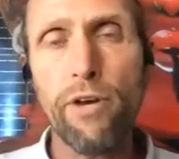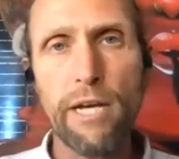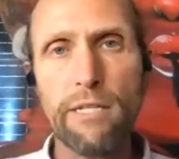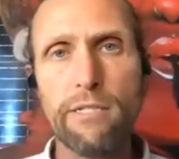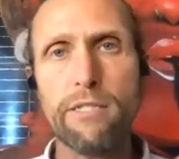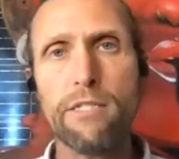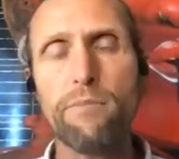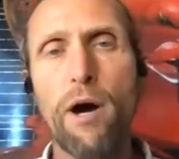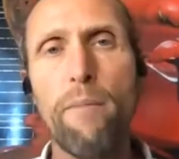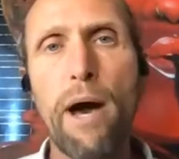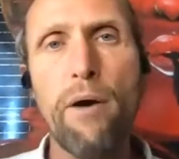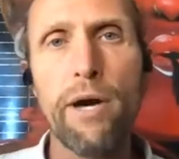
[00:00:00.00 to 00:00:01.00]
as Smart
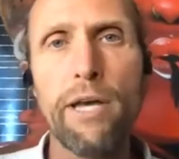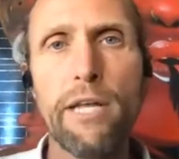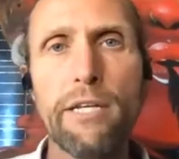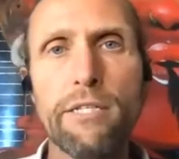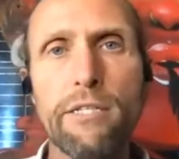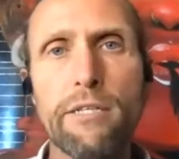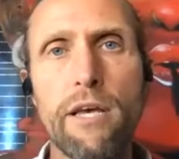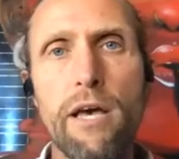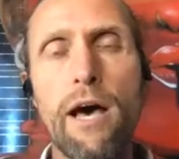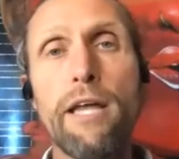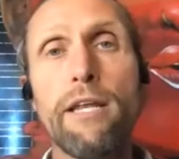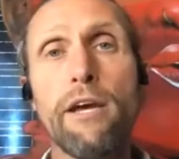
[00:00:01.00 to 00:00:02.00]
Power in this
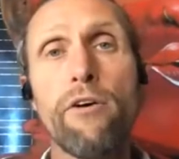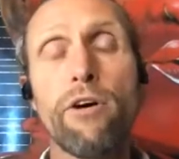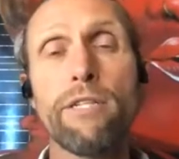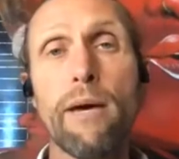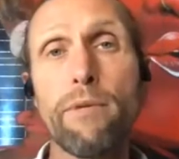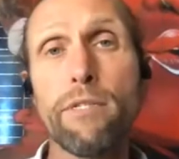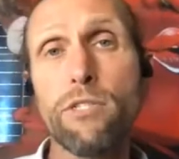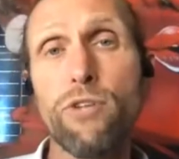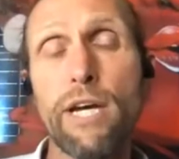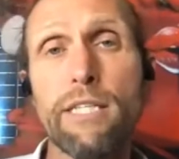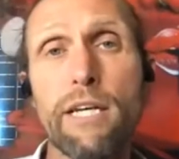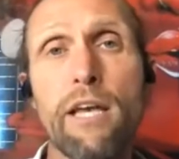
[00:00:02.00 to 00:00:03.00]
India are
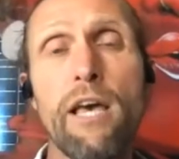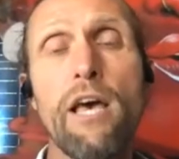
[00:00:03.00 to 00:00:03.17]
demonstrating,